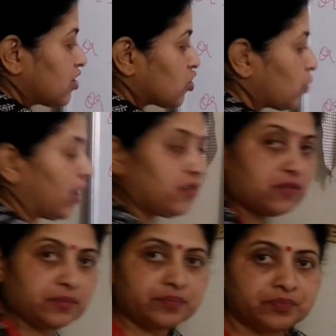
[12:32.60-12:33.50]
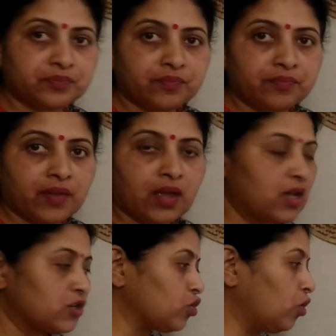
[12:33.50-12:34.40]
This 12.
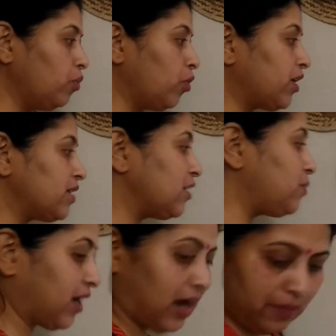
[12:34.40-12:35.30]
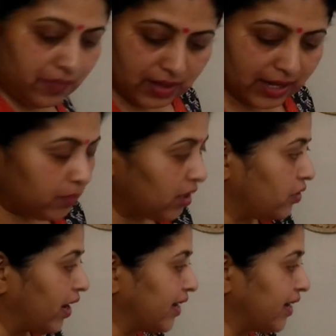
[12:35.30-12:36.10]
So what does it become? Let me